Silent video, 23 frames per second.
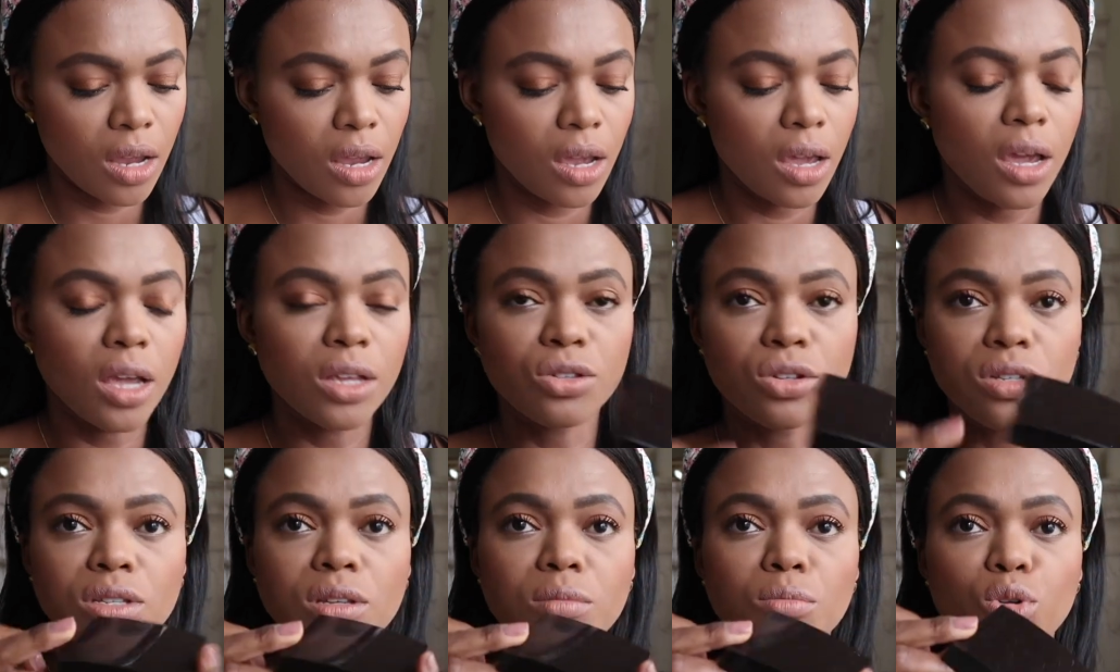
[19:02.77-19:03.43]

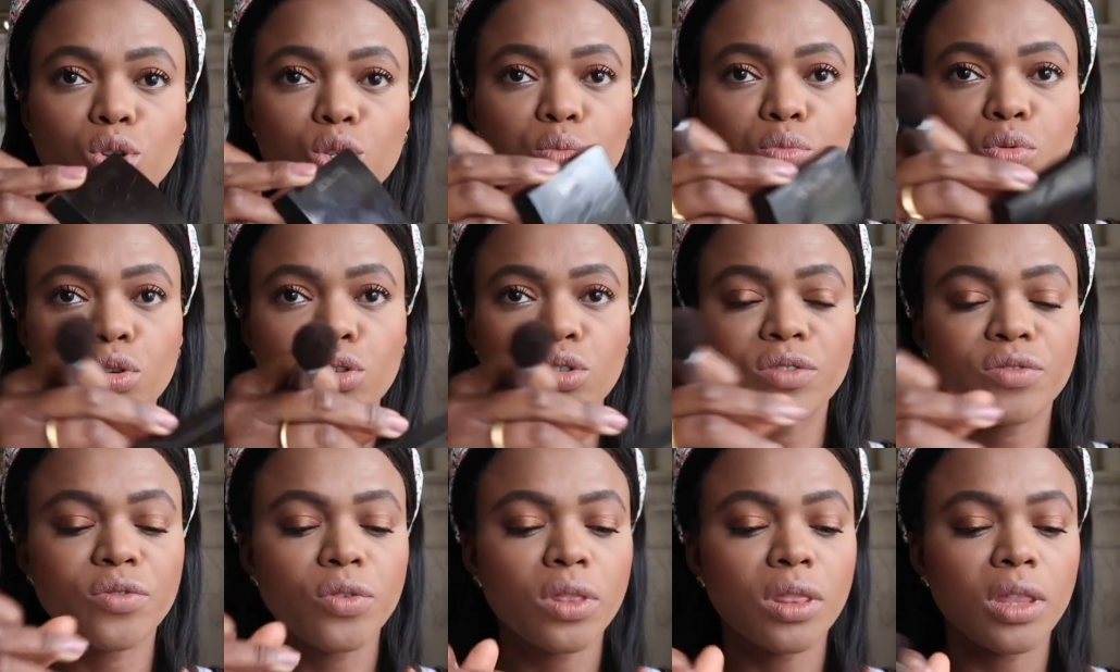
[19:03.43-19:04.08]
it's just the most
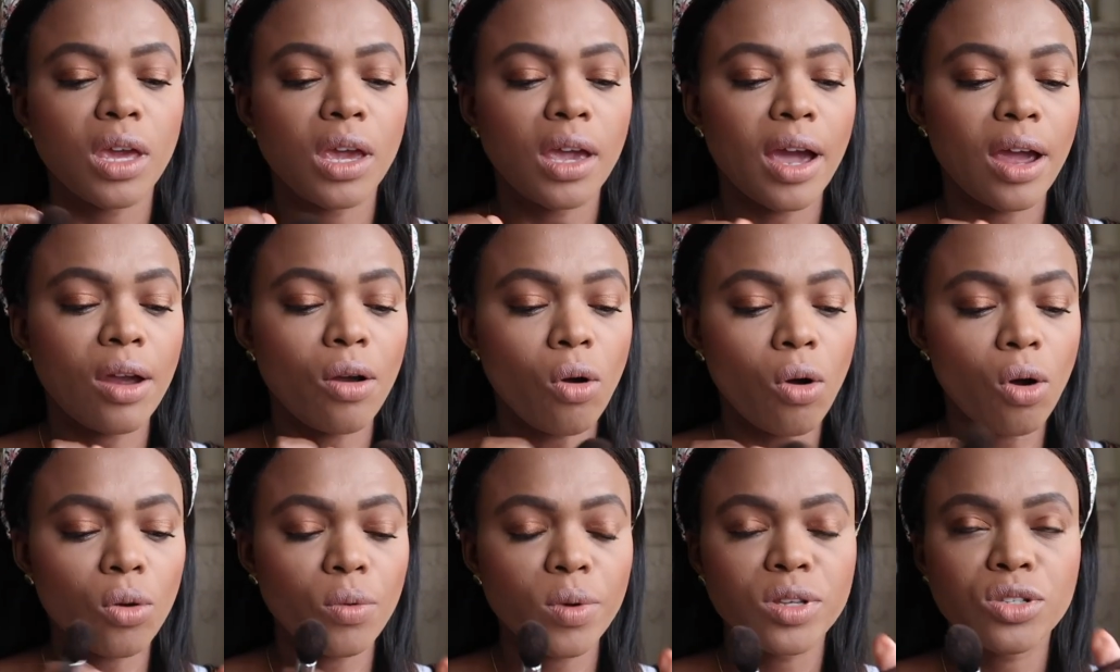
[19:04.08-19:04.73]
beautiful thing. I
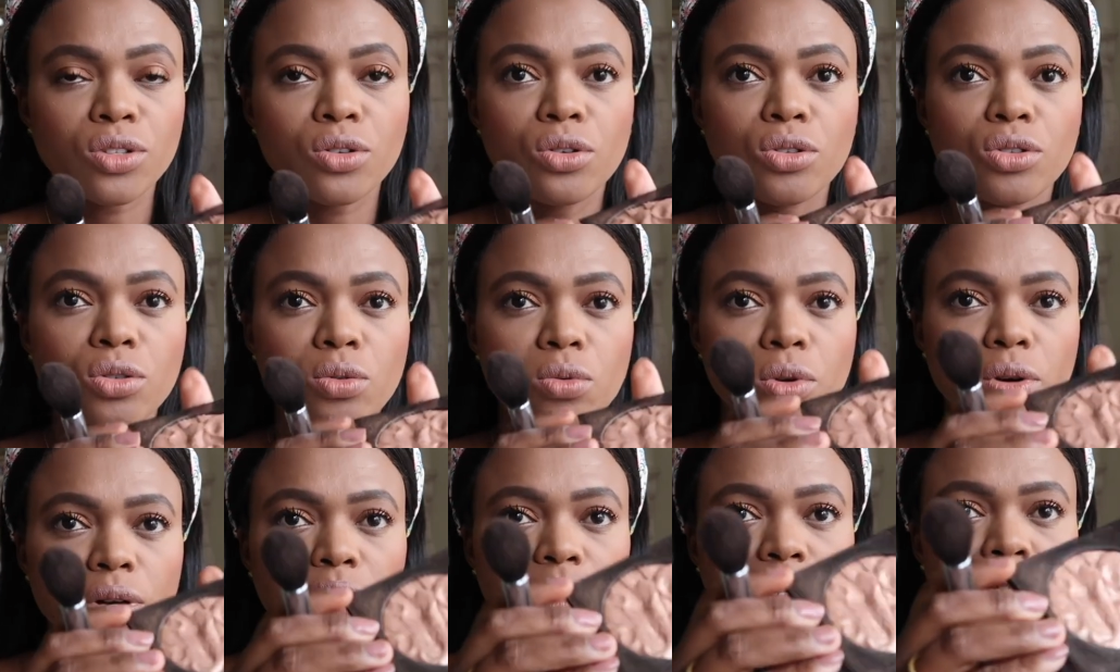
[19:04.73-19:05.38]
always go
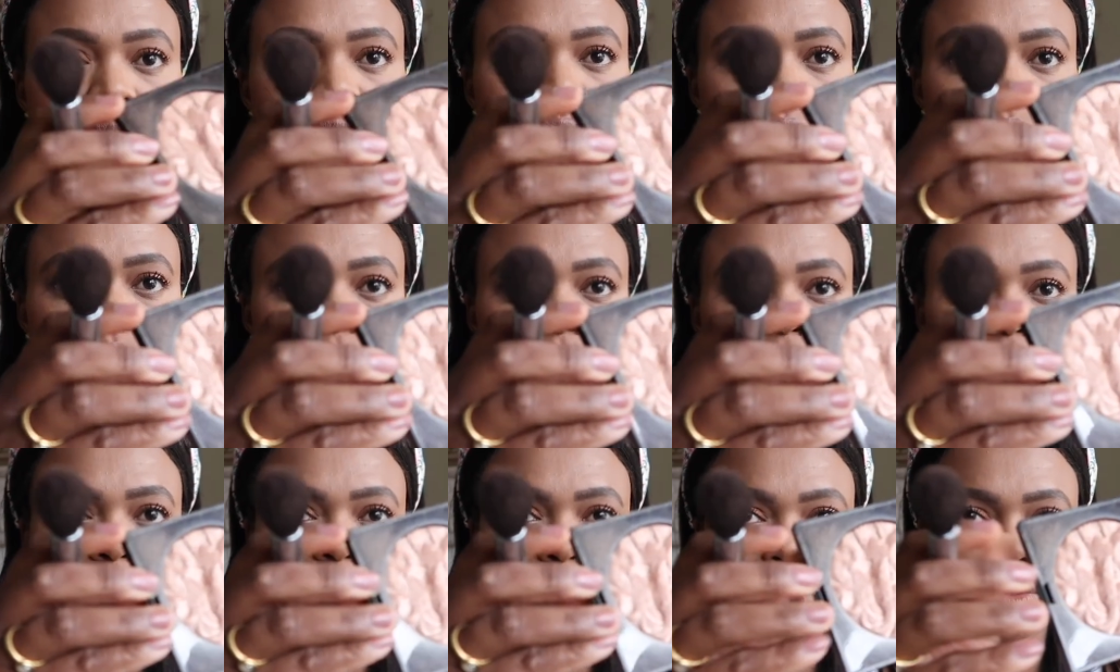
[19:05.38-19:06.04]
towards things that
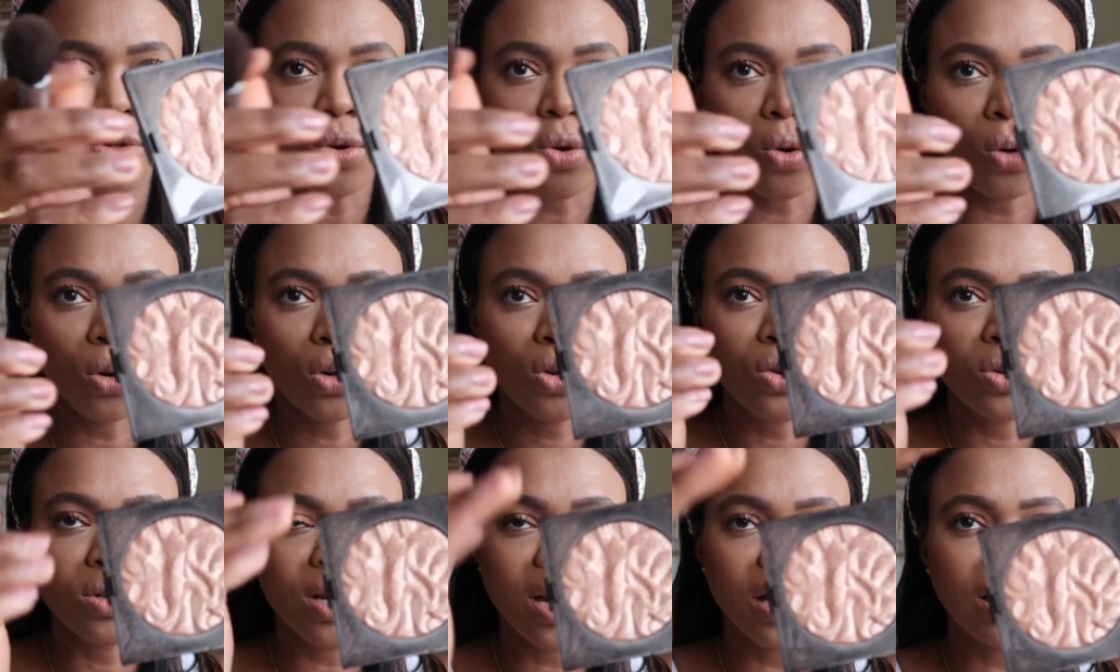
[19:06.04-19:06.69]
are rose gold,
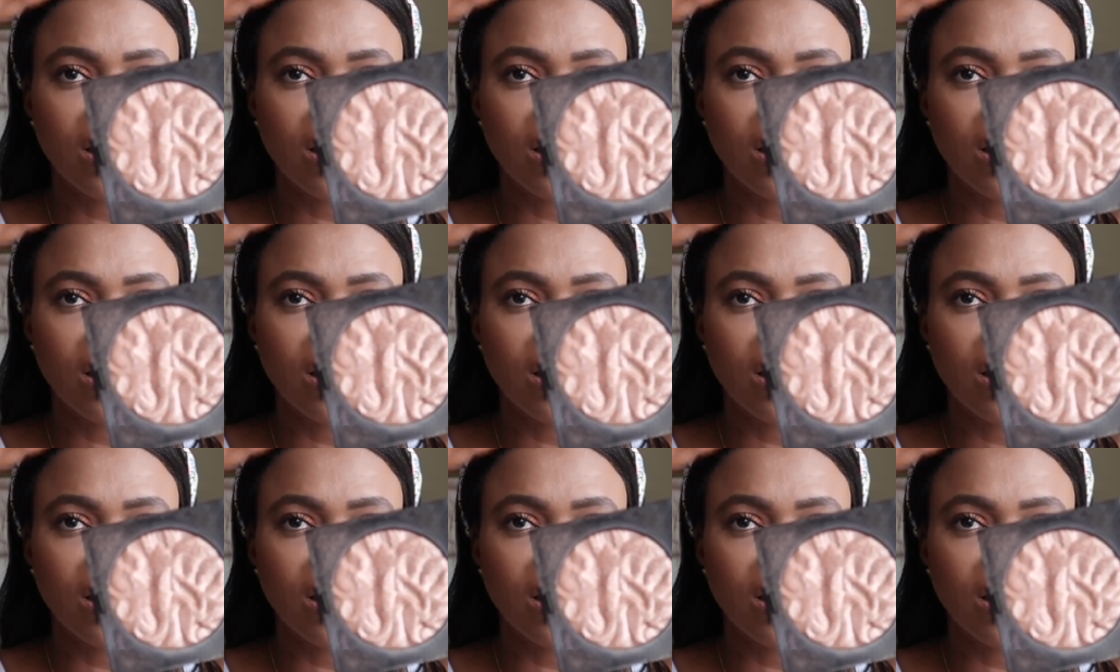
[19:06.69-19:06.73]
because I